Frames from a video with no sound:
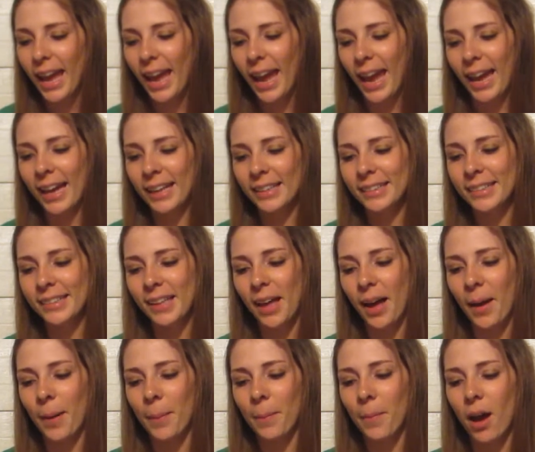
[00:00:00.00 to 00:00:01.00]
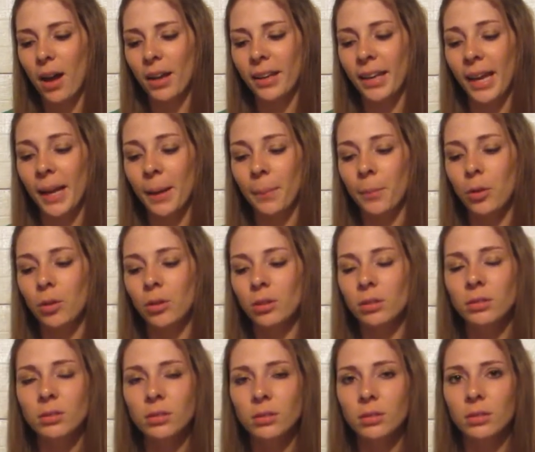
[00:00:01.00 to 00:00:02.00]
and some
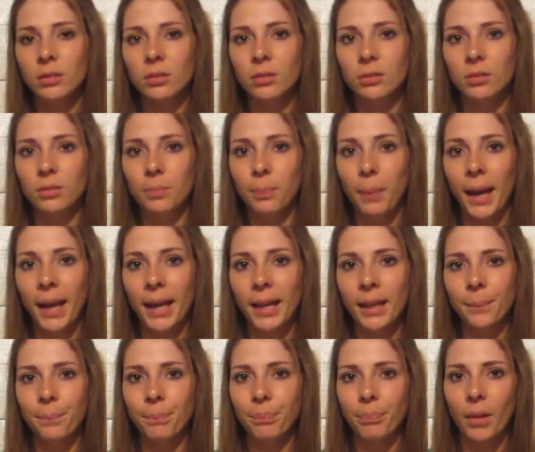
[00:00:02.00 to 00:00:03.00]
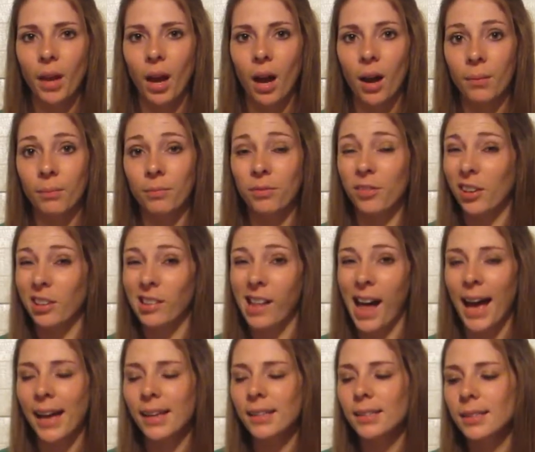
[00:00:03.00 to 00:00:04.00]
enamel paint um, for
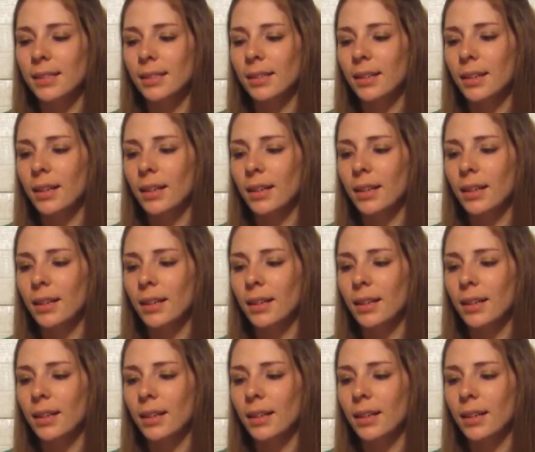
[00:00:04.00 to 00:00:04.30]
glass.